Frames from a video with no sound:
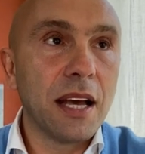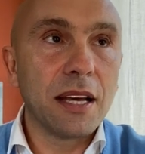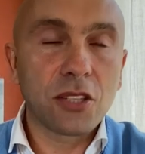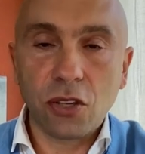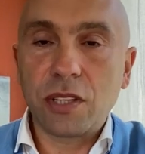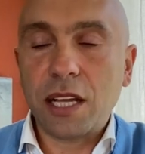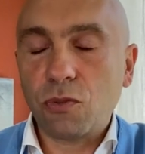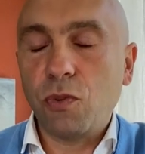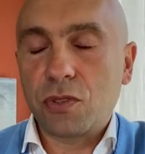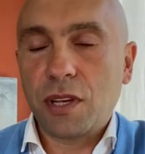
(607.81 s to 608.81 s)
Uh, so
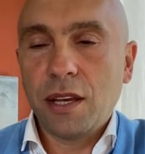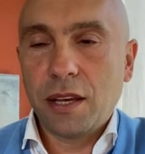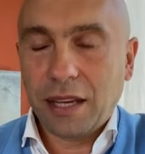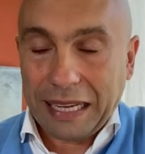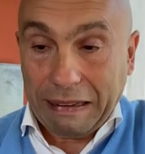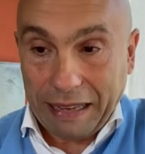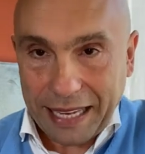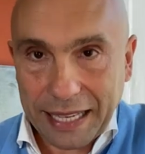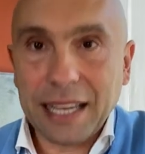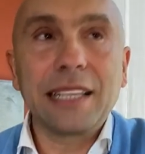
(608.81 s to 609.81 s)
that was
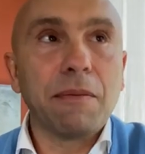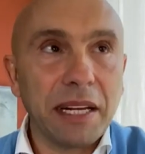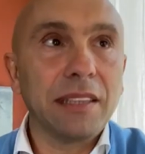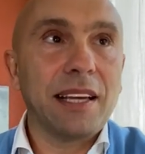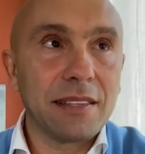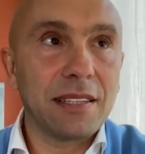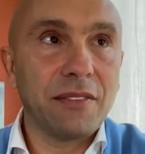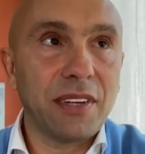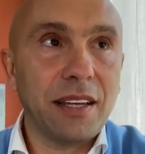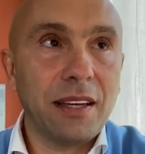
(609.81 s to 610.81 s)
incredibly
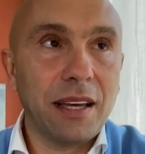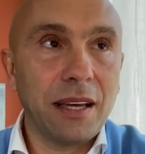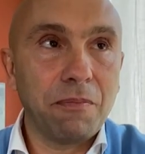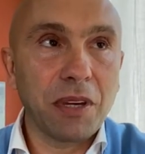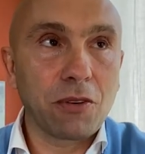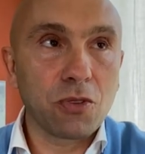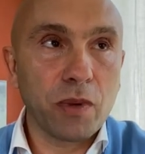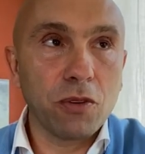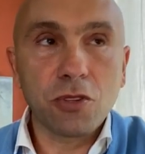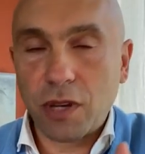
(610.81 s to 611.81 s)
intensive uh, uh
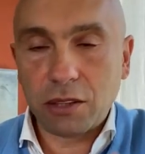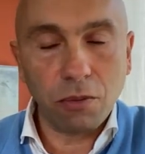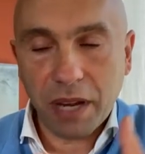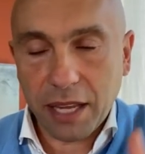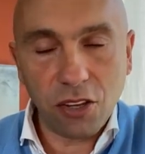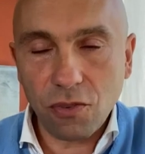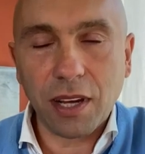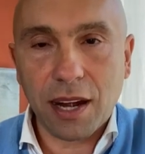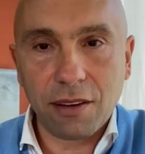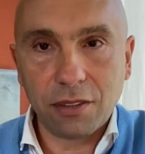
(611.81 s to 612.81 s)
because we also had to break new
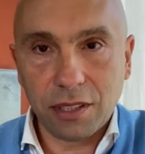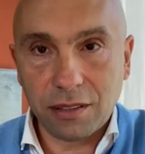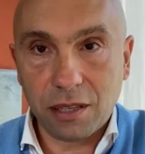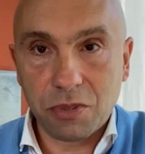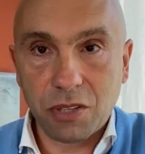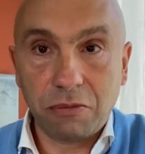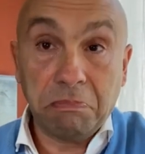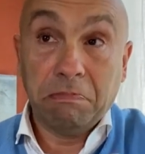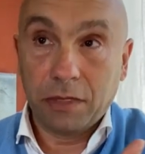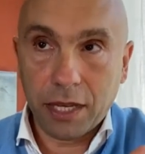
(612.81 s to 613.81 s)
ground in terms
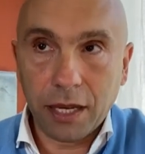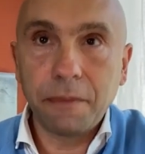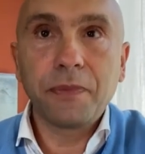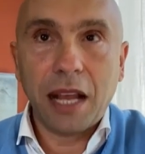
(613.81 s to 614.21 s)
of Eh,